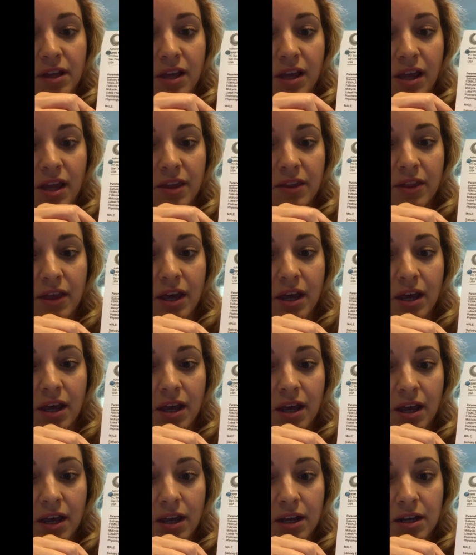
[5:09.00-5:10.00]
And
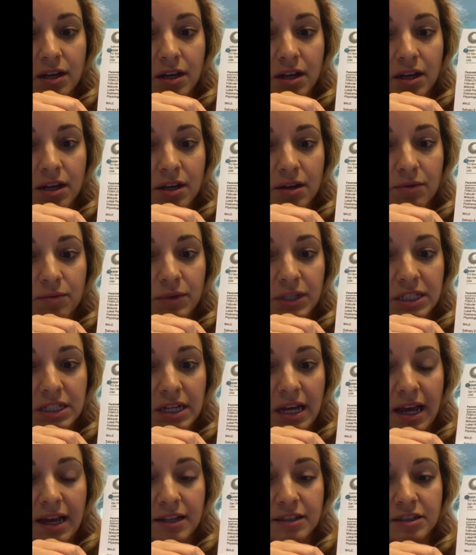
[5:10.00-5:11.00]
then we
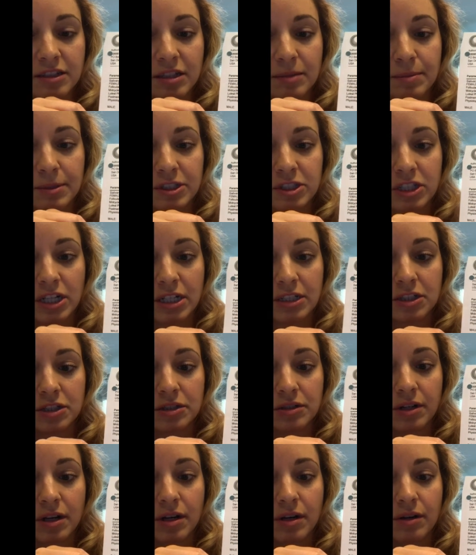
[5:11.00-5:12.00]
test the
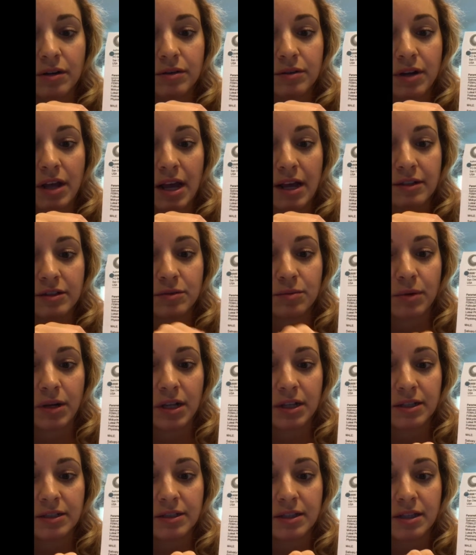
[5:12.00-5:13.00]
progesterone as
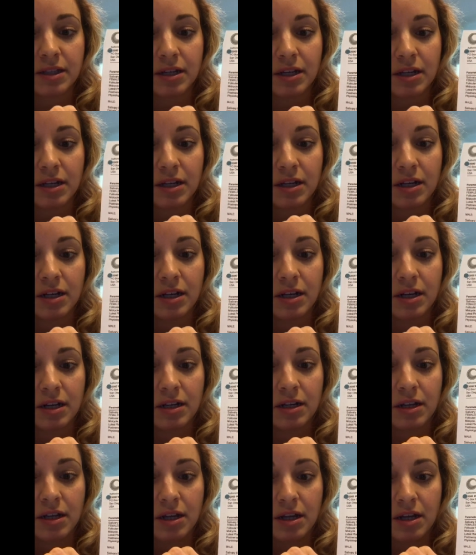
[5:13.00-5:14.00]
well as the